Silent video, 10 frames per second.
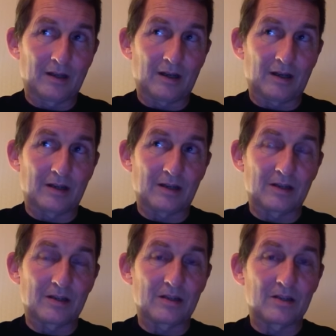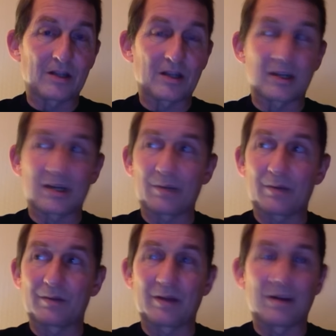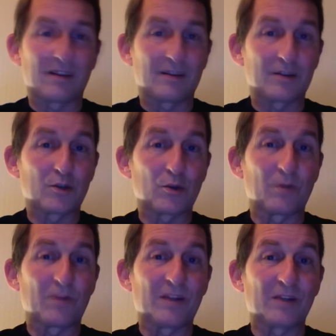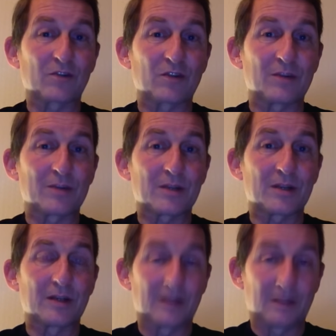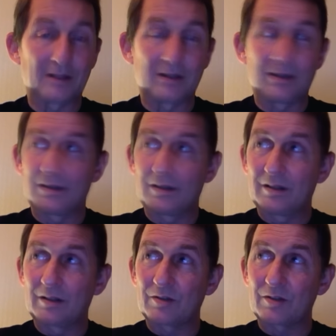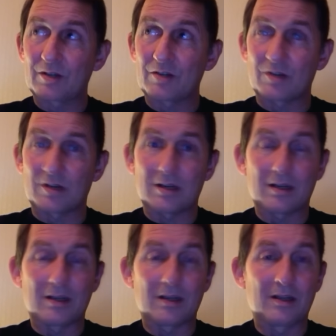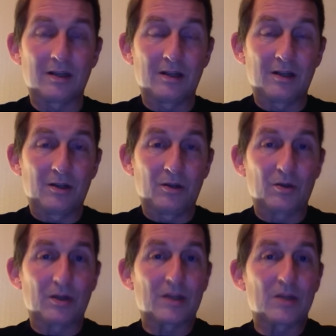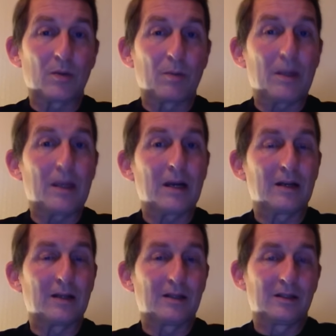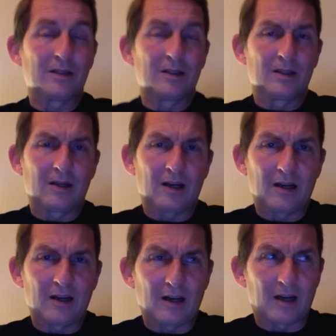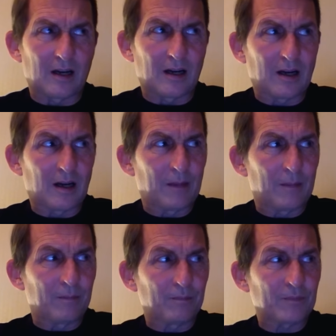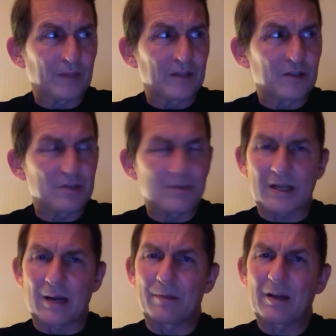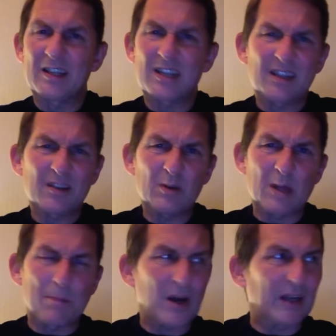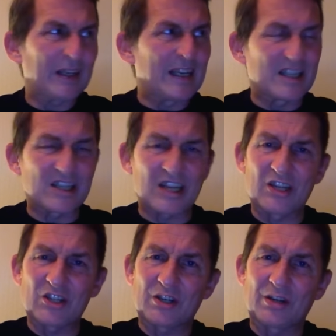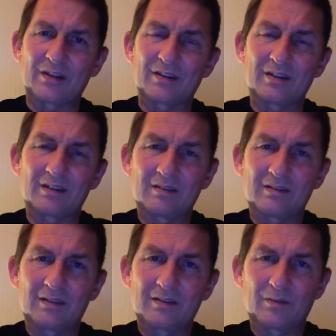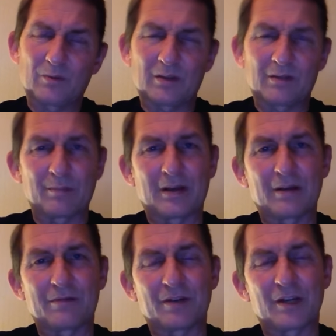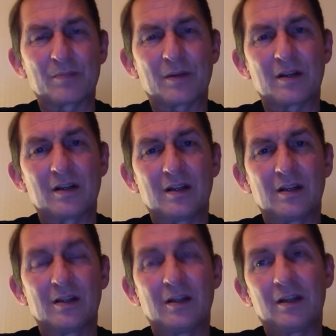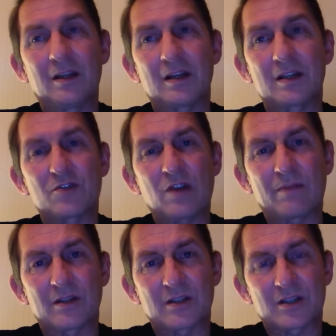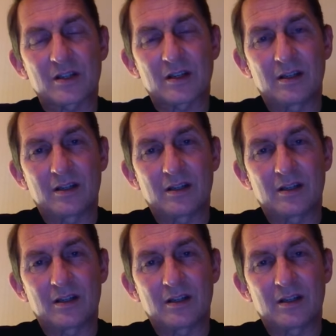and take a couple of short field trips cross country, you'll get to a big um, gypsy camp. I say they call it a pikey station for want of a better phrase. But yes, travellers.